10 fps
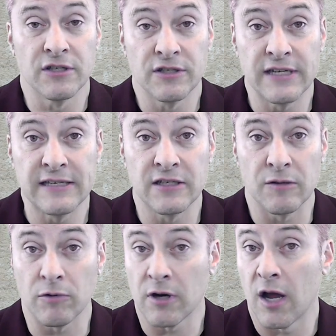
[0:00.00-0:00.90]
diseases that
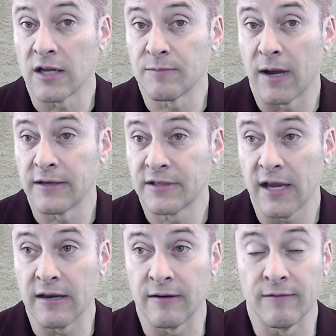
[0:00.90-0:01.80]
were caused by
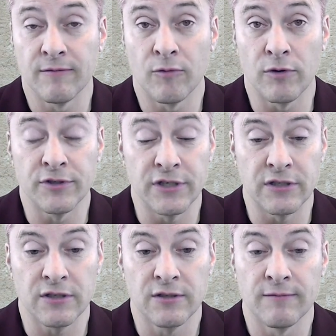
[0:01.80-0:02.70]
Satan, where
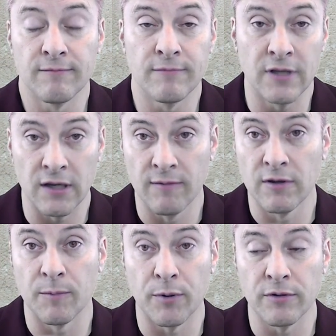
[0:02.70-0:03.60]
Jesus delivered
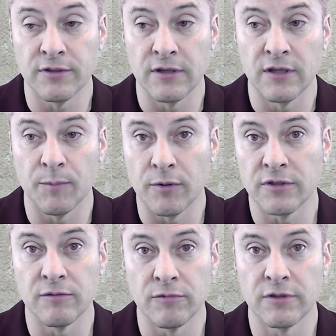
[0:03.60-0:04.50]
the person and the
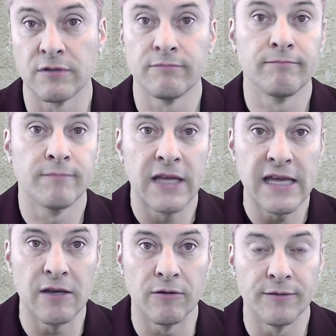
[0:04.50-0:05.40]
person was
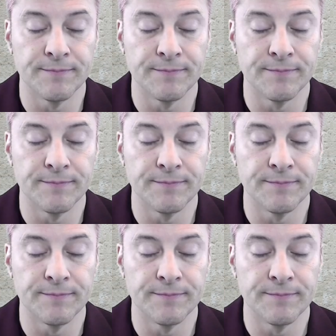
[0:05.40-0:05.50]
healed.